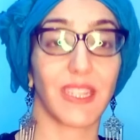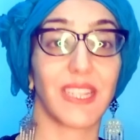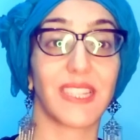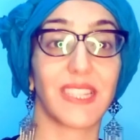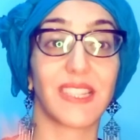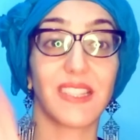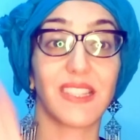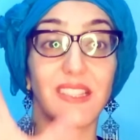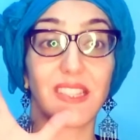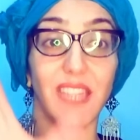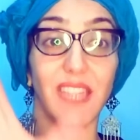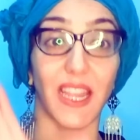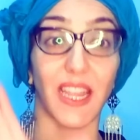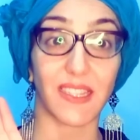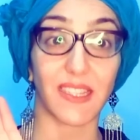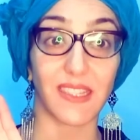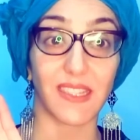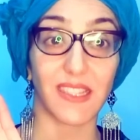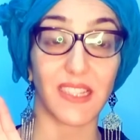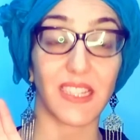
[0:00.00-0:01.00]
is
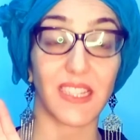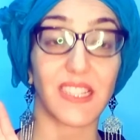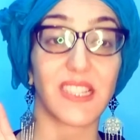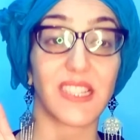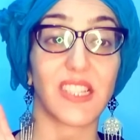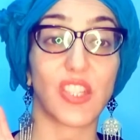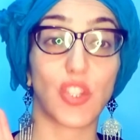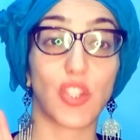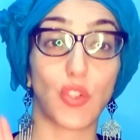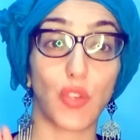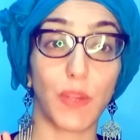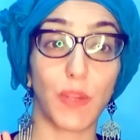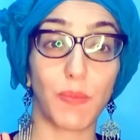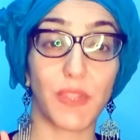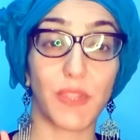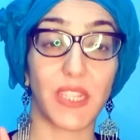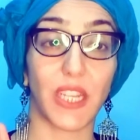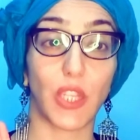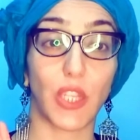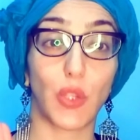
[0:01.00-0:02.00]
text. It's the
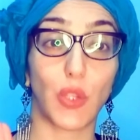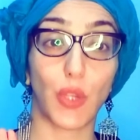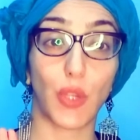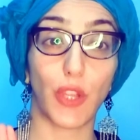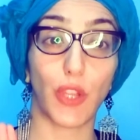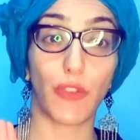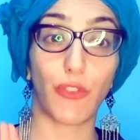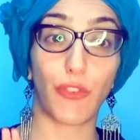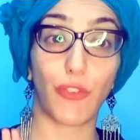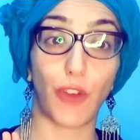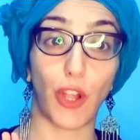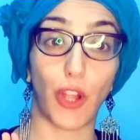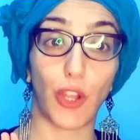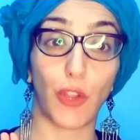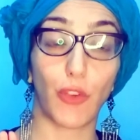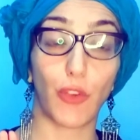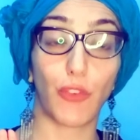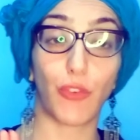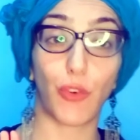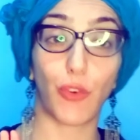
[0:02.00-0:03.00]
script that you can
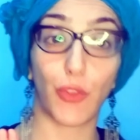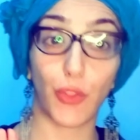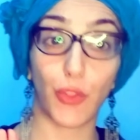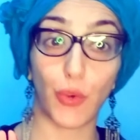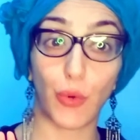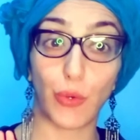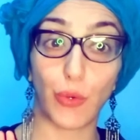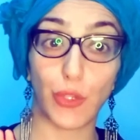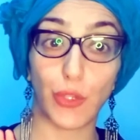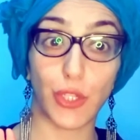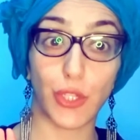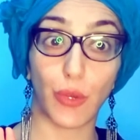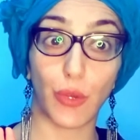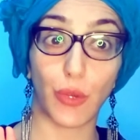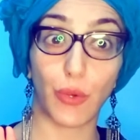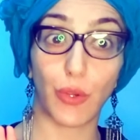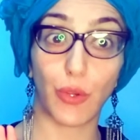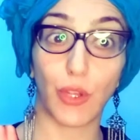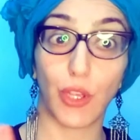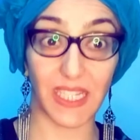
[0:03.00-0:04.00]
follow for the
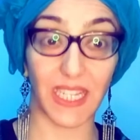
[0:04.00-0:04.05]
audio.